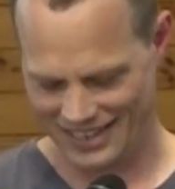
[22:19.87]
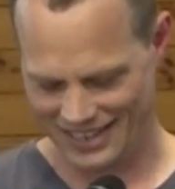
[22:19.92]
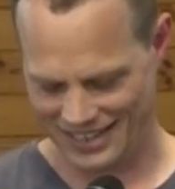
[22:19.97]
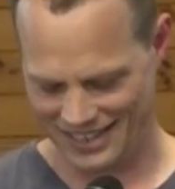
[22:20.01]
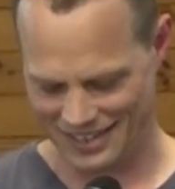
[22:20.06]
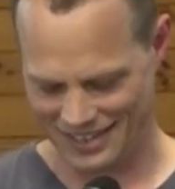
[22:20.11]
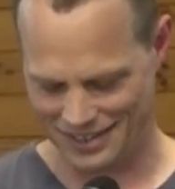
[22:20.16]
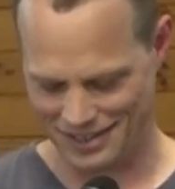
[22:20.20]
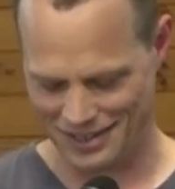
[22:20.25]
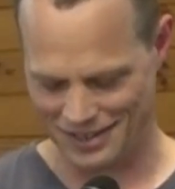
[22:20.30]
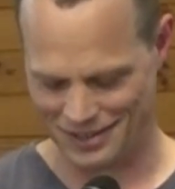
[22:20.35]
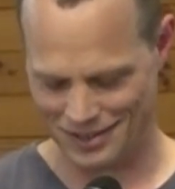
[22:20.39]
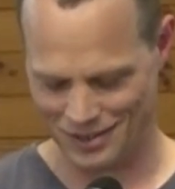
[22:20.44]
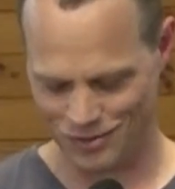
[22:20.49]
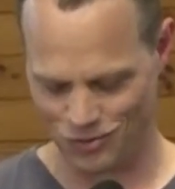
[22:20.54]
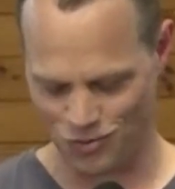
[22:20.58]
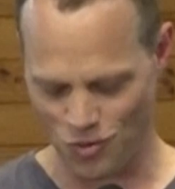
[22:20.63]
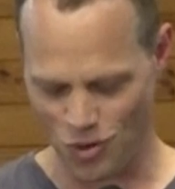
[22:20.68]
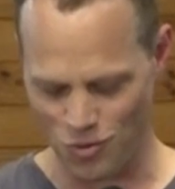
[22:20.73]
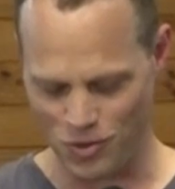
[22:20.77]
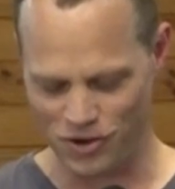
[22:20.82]
He says,
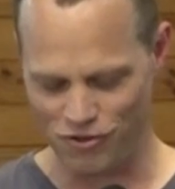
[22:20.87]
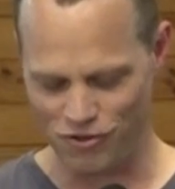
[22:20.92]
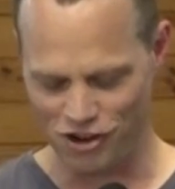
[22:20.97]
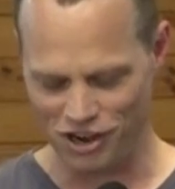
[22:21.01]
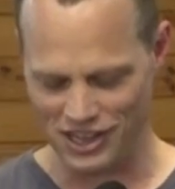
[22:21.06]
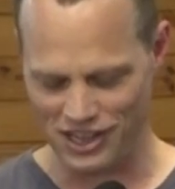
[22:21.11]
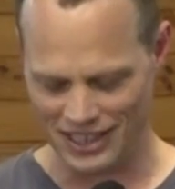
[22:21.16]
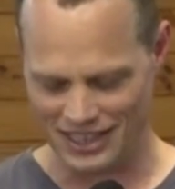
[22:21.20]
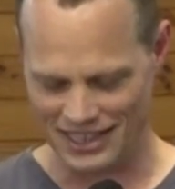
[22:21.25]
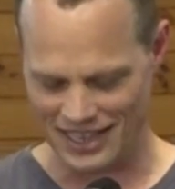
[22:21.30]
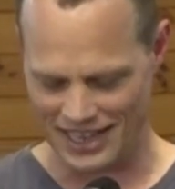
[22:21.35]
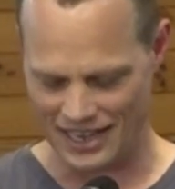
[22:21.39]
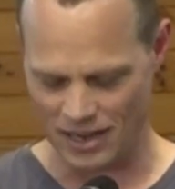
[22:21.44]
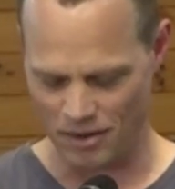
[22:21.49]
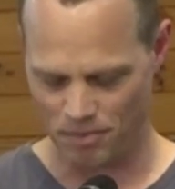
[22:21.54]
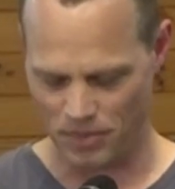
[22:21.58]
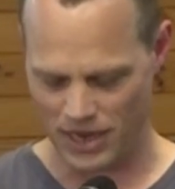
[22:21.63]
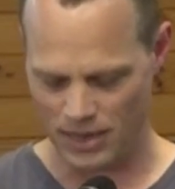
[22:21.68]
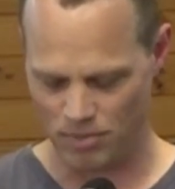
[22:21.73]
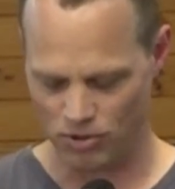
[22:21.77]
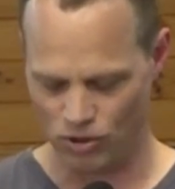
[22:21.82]
what we really need are
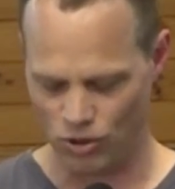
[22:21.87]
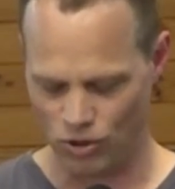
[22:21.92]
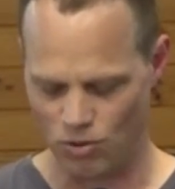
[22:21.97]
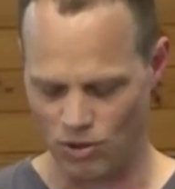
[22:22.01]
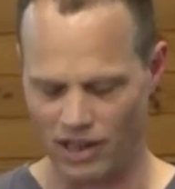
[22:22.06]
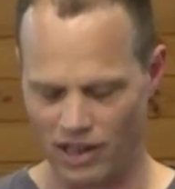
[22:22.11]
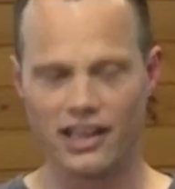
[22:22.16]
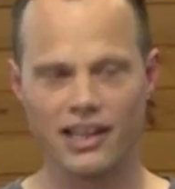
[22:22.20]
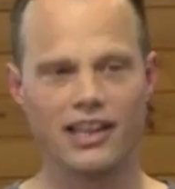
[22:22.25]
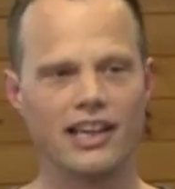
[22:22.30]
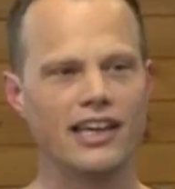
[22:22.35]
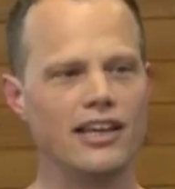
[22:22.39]
people who are